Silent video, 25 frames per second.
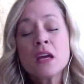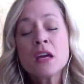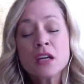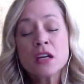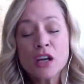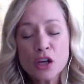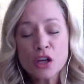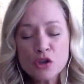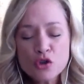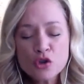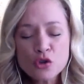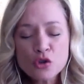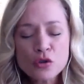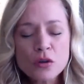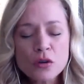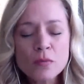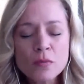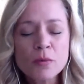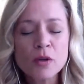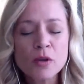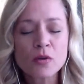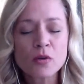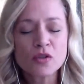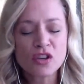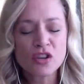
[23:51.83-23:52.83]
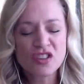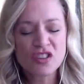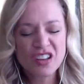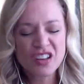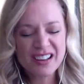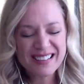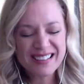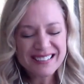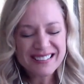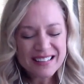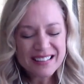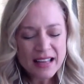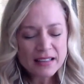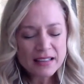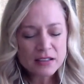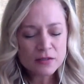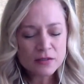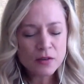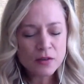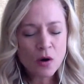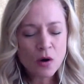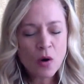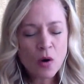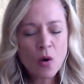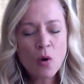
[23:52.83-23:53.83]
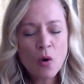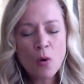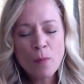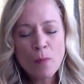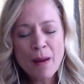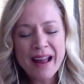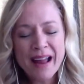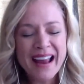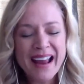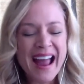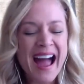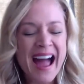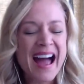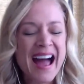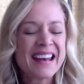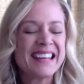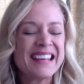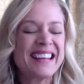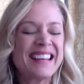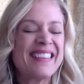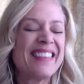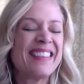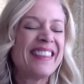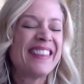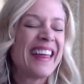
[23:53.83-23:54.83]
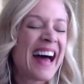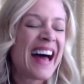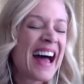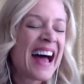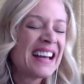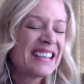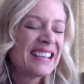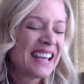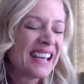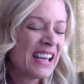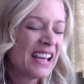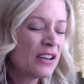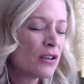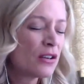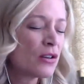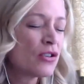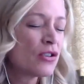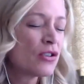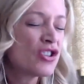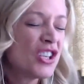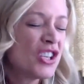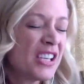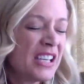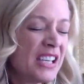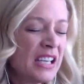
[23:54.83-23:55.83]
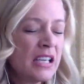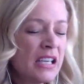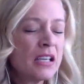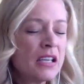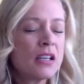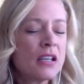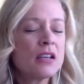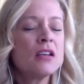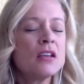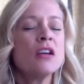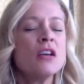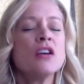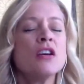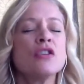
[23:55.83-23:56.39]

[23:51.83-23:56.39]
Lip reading: contribute to the collective whole by adding that energy in